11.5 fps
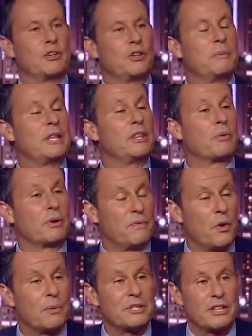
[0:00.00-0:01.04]
You mean the
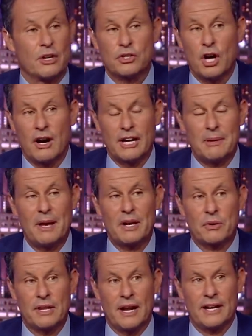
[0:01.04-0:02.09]
reforms that they're talking about
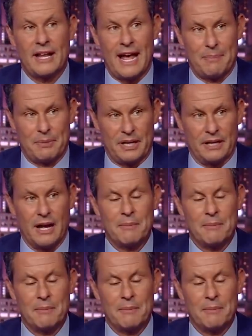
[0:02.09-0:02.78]
or not happening?